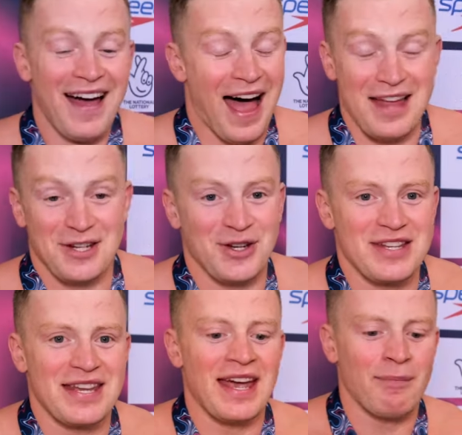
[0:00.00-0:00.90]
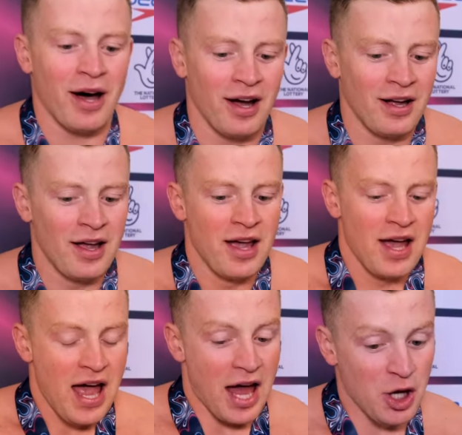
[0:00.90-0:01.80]
I actually couldn't see it, but
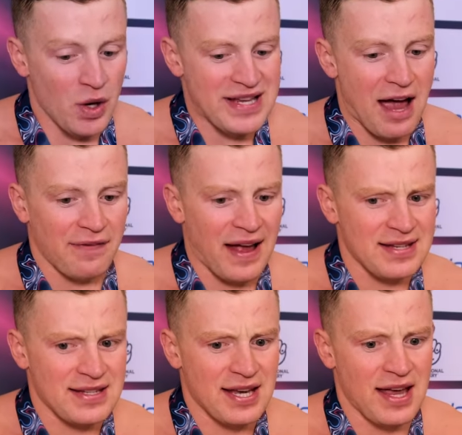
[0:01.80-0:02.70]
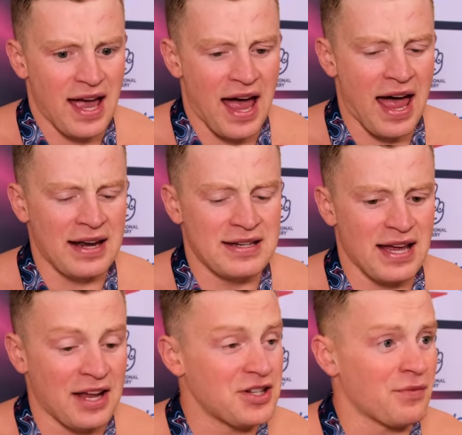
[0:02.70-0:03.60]
I knew I was out fast, and
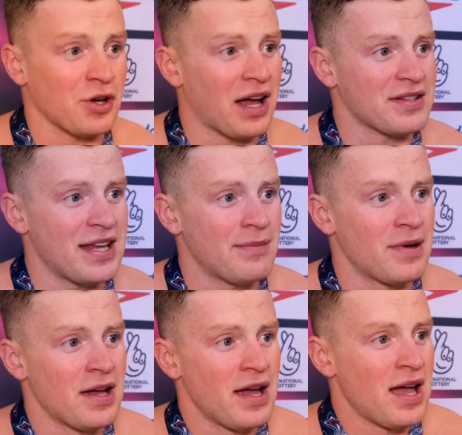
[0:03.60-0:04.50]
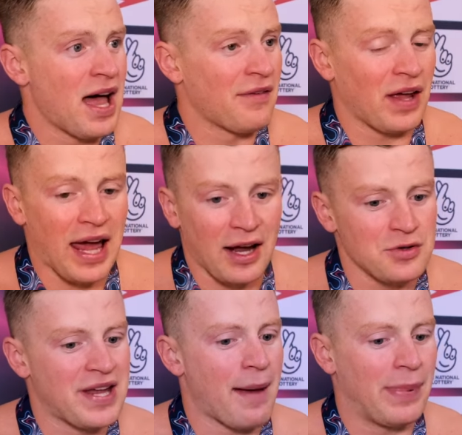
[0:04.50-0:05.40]
I just didn't run out of steam. I felt like I
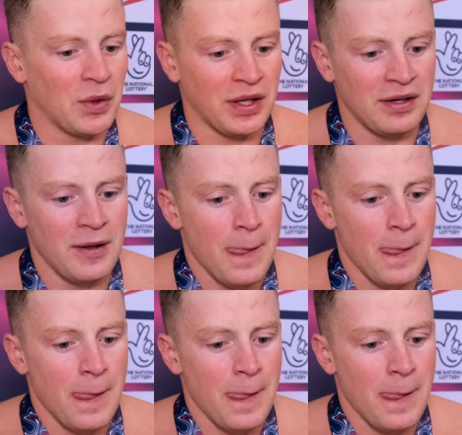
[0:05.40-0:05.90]
was kept building.